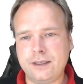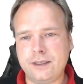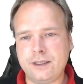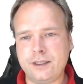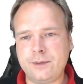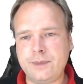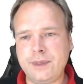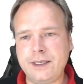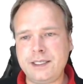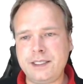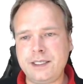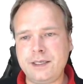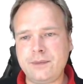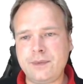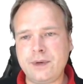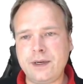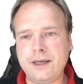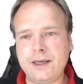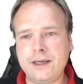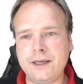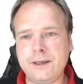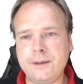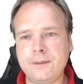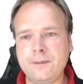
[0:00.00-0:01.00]
spaceship
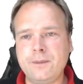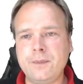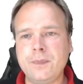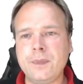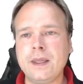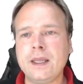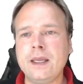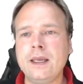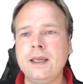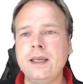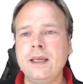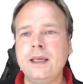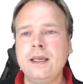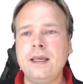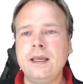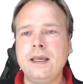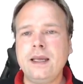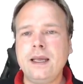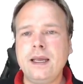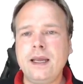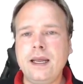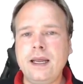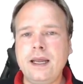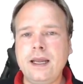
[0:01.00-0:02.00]
right here,
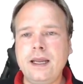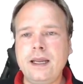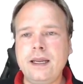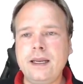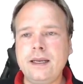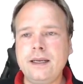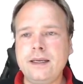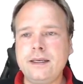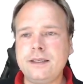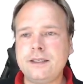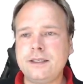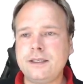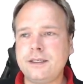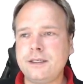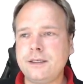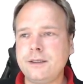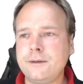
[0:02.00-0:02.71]
and